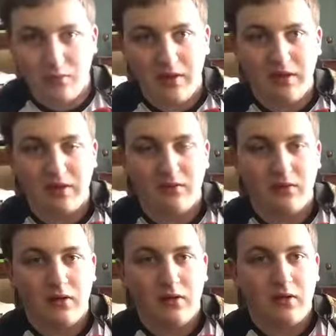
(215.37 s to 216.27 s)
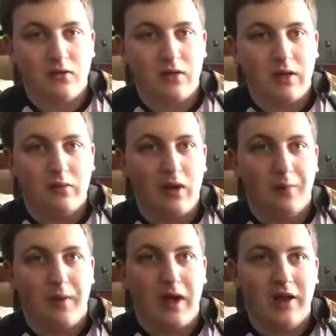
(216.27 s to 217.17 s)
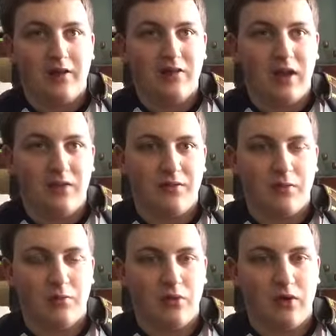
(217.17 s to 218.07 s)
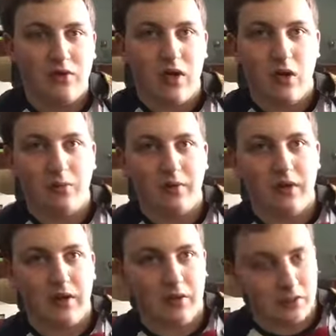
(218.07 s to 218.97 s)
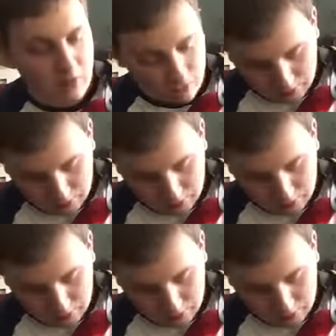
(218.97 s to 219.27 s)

bend it like up high instead of pretty low, because